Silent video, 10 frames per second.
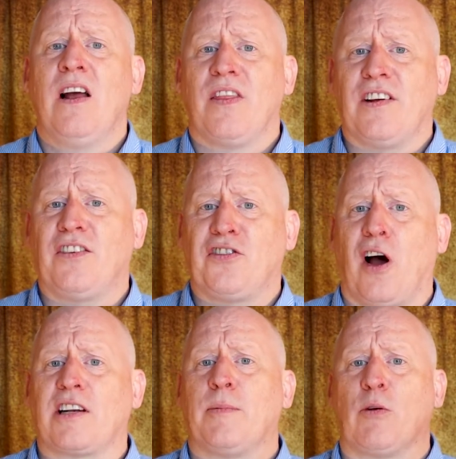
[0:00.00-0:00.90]
This is
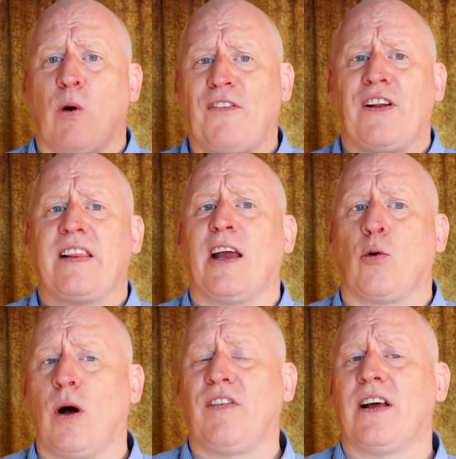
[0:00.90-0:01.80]
thought to be roughly the
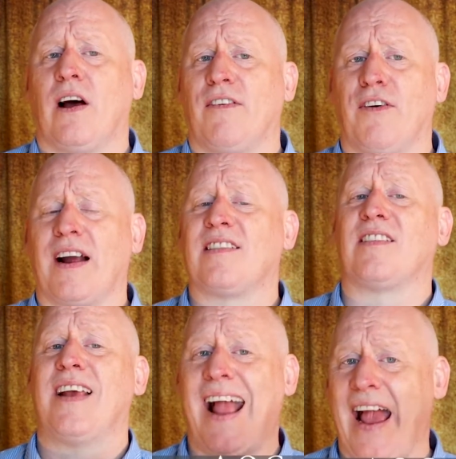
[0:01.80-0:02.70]
equivalent of
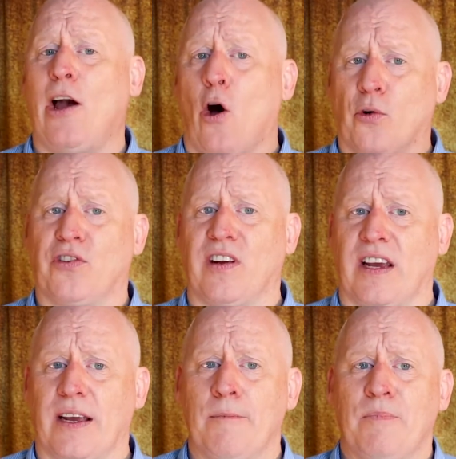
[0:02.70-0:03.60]
France's
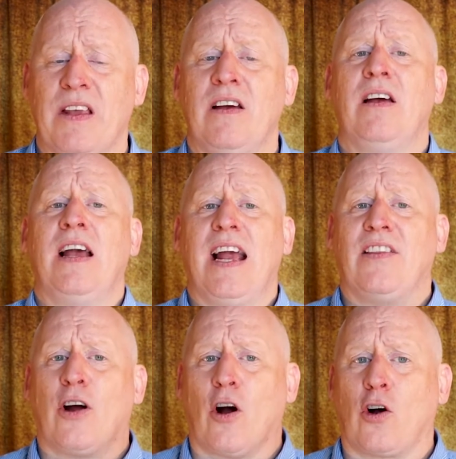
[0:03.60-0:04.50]
A.O.C,
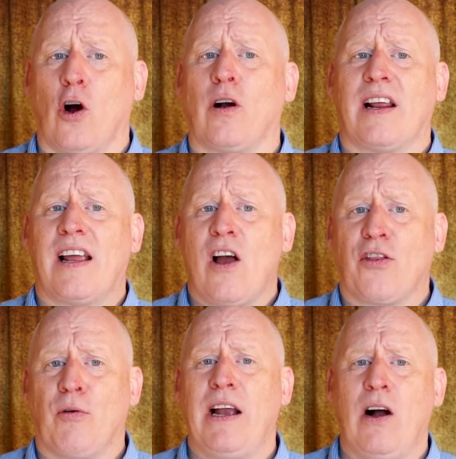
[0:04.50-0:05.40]
and there are currently
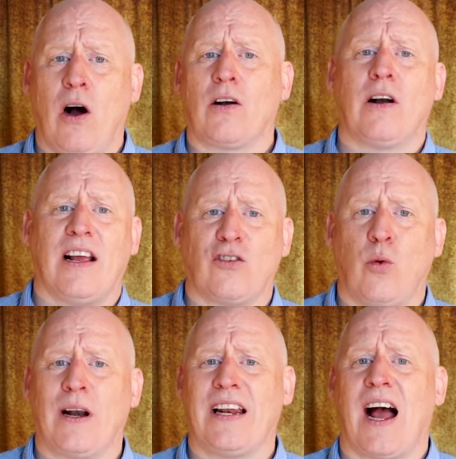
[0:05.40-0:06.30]

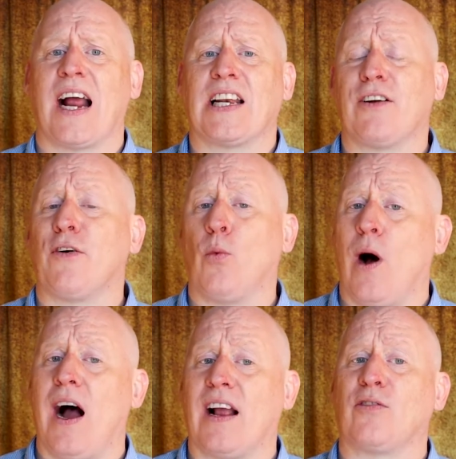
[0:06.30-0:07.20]
329 different
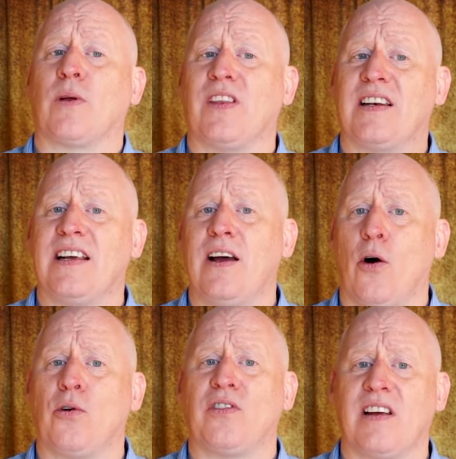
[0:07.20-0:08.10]
wines with the
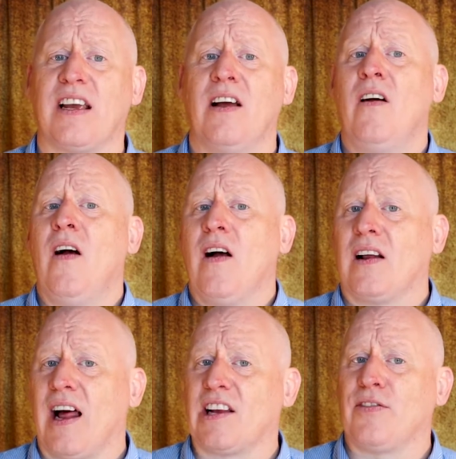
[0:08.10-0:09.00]
D.O.C
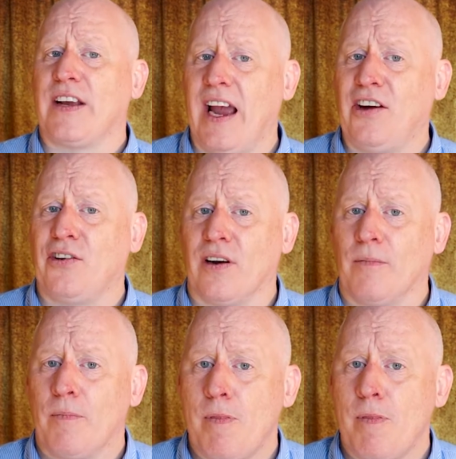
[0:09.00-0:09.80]
classification.